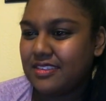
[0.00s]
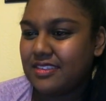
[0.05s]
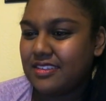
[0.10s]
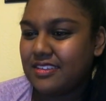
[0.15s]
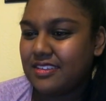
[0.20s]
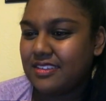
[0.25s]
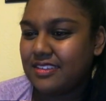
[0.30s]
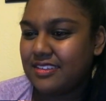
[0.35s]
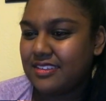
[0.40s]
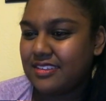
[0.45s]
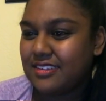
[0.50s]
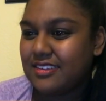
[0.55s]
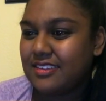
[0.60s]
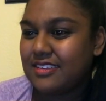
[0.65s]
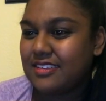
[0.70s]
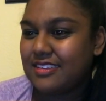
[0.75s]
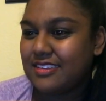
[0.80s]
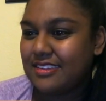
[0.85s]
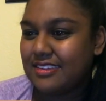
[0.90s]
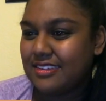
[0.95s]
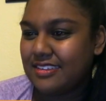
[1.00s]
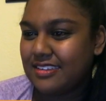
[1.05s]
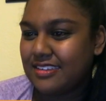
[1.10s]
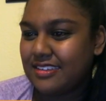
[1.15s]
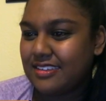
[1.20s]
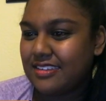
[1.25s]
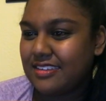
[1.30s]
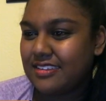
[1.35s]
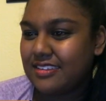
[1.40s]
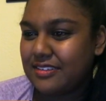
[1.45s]

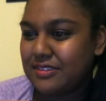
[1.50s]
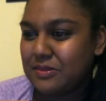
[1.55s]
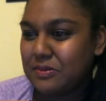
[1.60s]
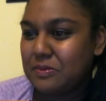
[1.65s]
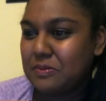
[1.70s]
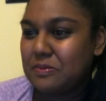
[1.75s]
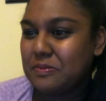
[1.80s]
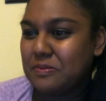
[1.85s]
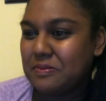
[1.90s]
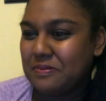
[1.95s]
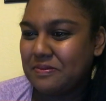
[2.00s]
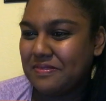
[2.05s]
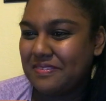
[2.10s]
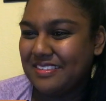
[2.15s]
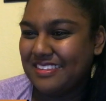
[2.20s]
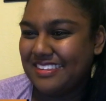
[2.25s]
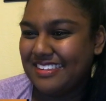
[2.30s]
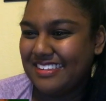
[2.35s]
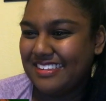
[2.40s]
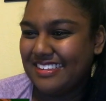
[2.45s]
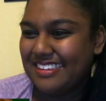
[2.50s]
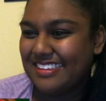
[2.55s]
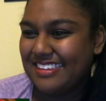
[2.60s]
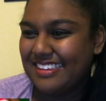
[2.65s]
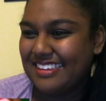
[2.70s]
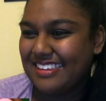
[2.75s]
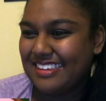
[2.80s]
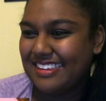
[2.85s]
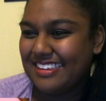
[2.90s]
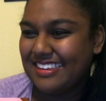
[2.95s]

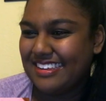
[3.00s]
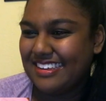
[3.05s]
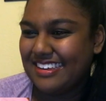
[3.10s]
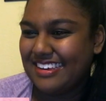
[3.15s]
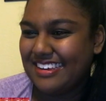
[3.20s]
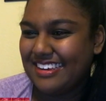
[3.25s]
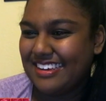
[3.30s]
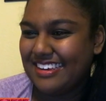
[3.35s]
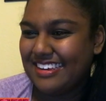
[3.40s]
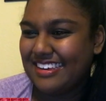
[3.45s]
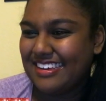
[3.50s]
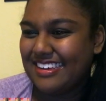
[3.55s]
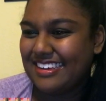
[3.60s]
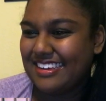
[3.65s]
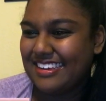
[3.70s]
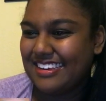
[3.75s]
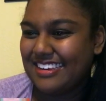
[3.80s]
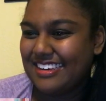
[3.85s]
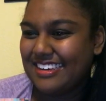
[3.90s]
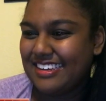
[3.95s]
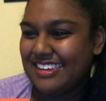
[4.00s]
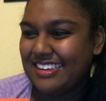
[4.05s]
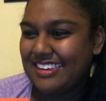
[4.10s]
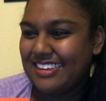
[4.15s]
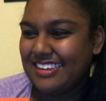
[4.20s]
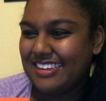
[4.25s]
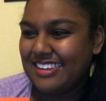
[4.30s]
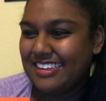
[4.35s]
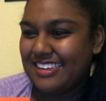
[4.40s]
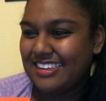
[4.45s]

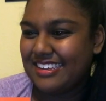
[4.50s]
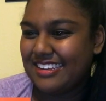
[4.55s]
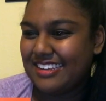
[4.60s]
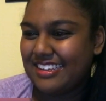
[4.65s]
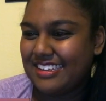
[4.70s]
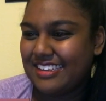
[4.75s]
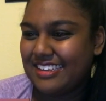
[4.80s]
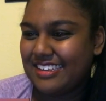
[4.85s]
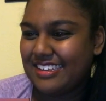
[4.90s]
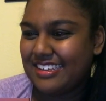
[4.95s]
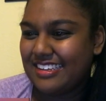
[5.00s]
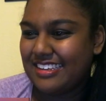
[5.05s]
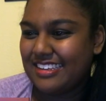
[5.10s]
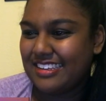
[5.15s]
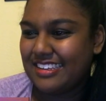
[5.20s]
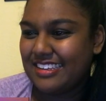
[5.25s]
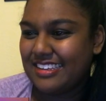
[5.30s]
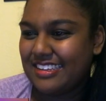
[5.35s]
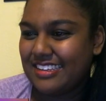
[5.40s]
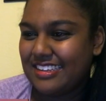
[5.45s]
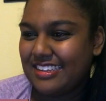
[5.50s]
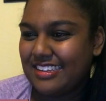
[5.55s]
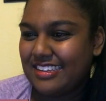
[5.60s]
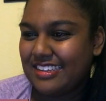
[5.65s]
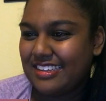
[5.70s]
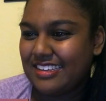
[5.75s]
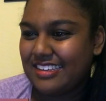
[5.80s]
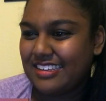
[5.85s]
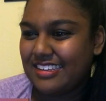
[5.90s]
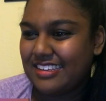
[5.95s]

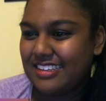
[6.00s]
(silence)